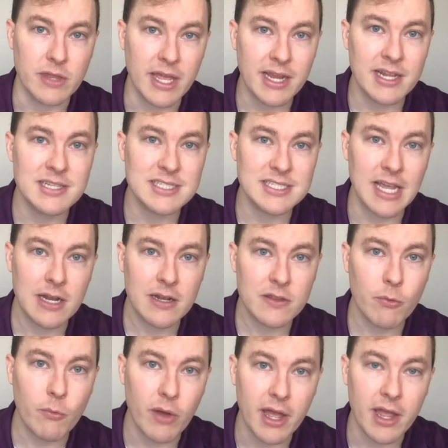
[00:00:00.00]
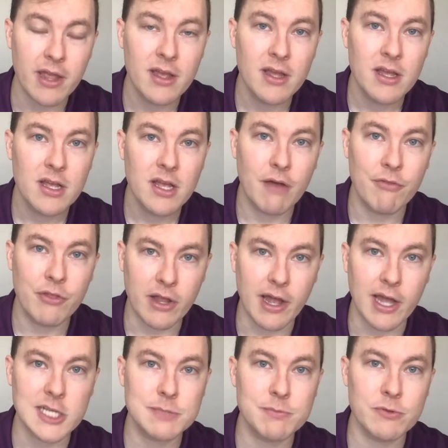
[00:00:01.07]
can stand in the way of the
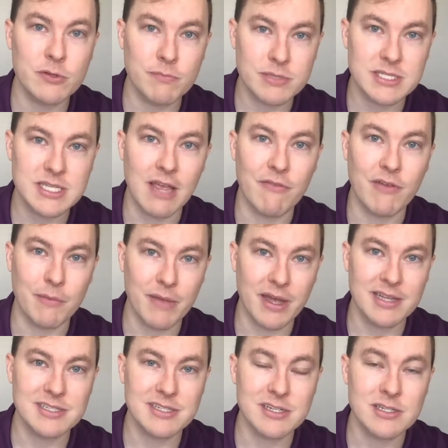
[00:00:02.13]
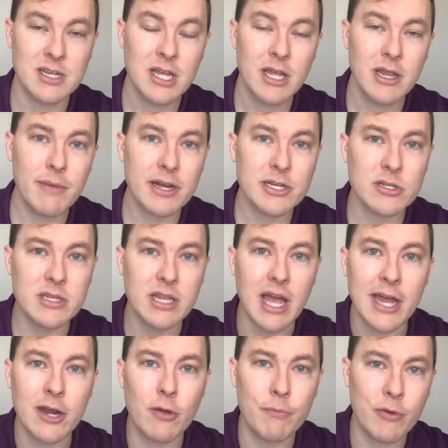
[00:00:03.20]
gospel-saving message. Make sure that I
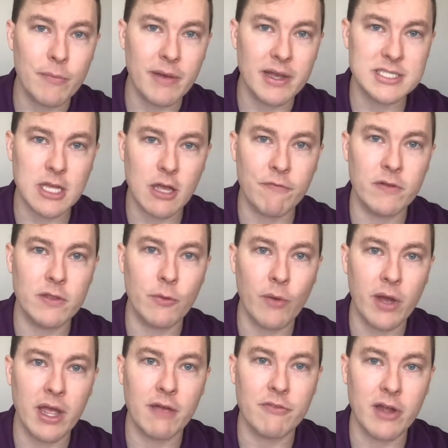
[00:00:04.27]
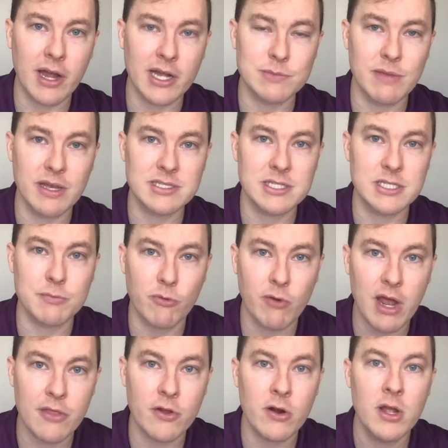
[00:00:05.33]
don't put myself in the way of God's message, but
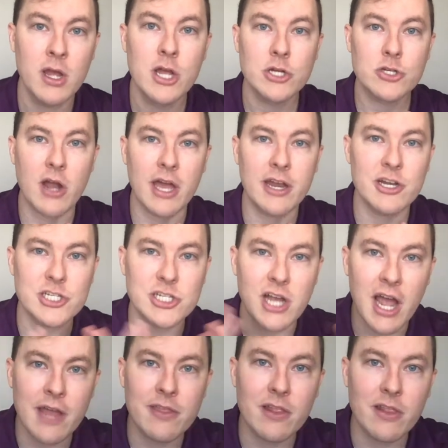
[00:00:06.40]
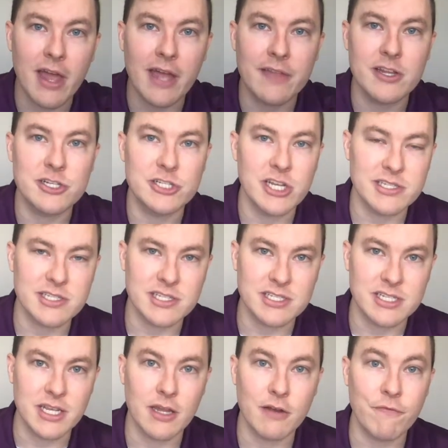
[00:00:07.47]
rather try to shine the light that Jesus
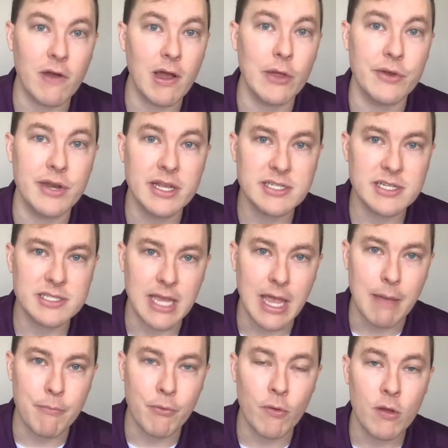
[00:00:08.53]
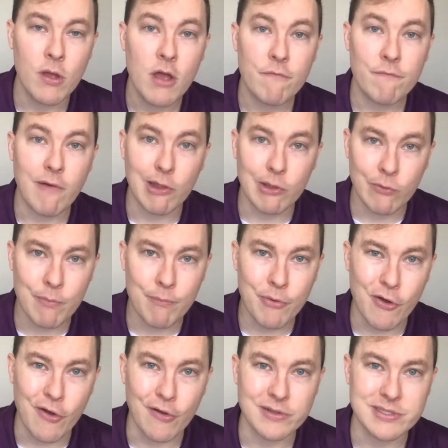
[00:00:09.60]
did. Follow in his example, follow in
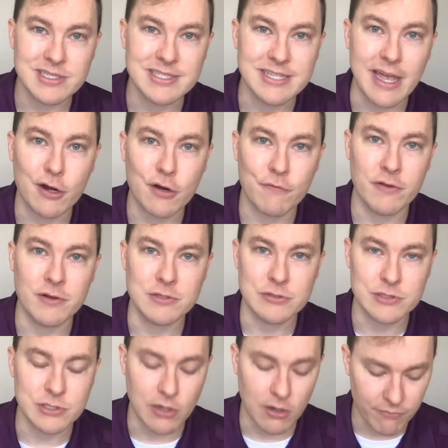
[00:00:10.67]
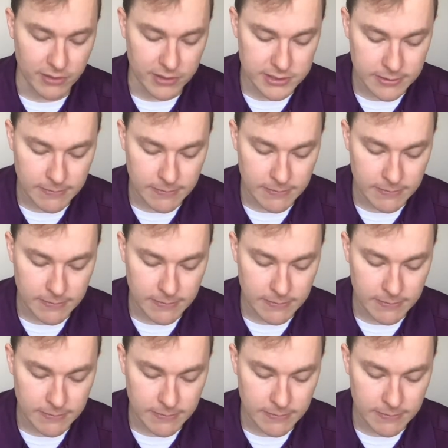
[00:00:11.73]
Paul's in sacrificial service.